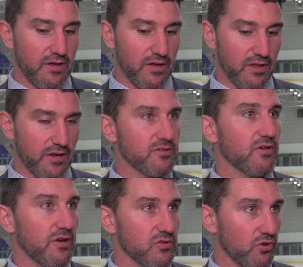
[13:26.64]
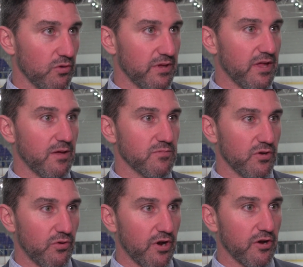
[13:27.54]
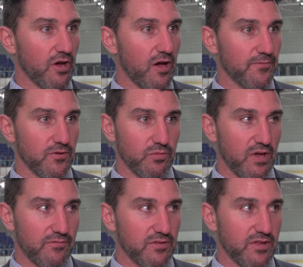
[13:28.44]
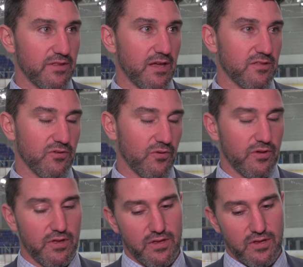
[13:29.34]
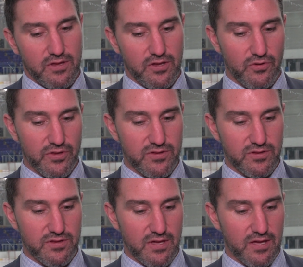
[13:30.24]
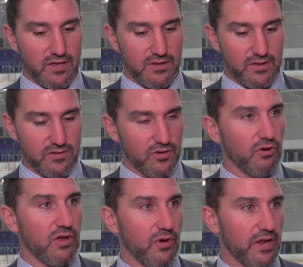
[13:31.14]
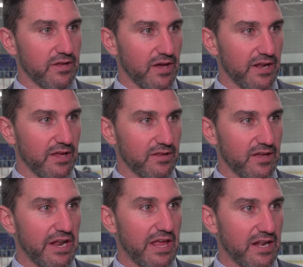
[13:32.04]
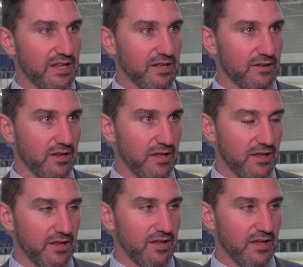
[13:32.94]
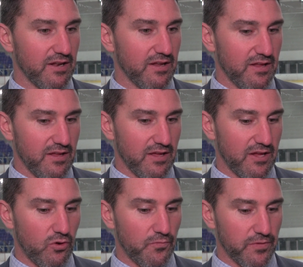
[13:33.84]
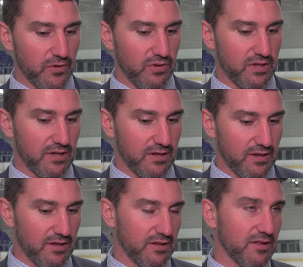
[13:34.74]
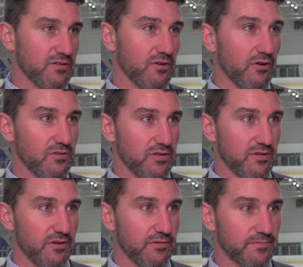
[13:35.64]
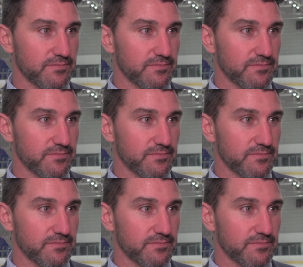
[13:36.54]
of Scottish Derby games. In our conference, we haven't seen that. So. This is a great way to kind of end it, and hopefully we can kickstart our season here.